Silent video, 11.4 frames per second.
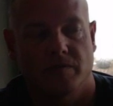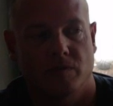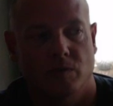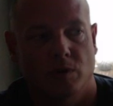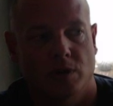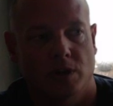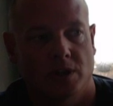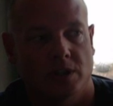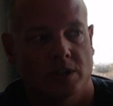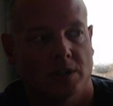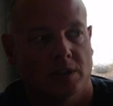
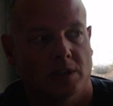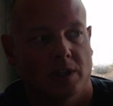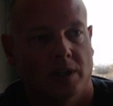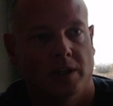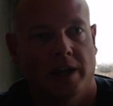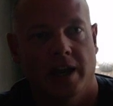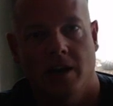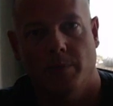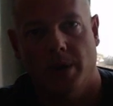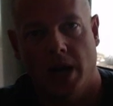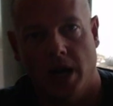for
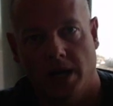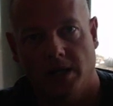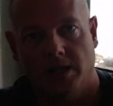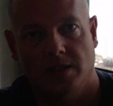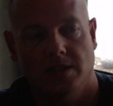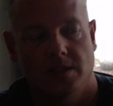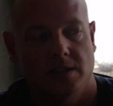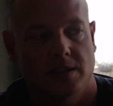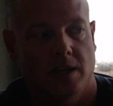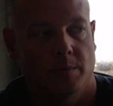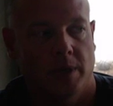antibiotics. She's
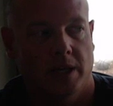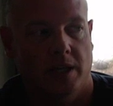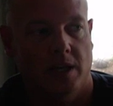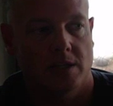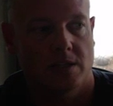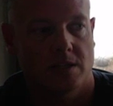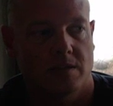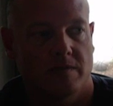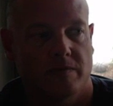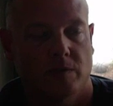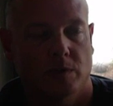had
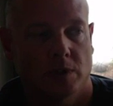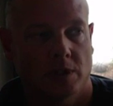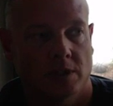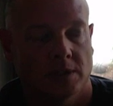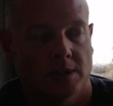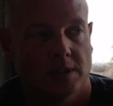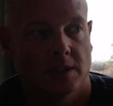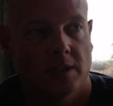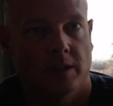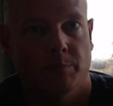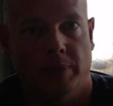medications for
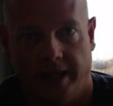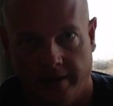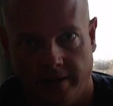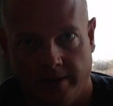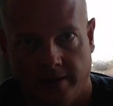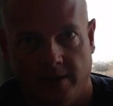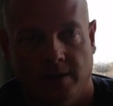pain.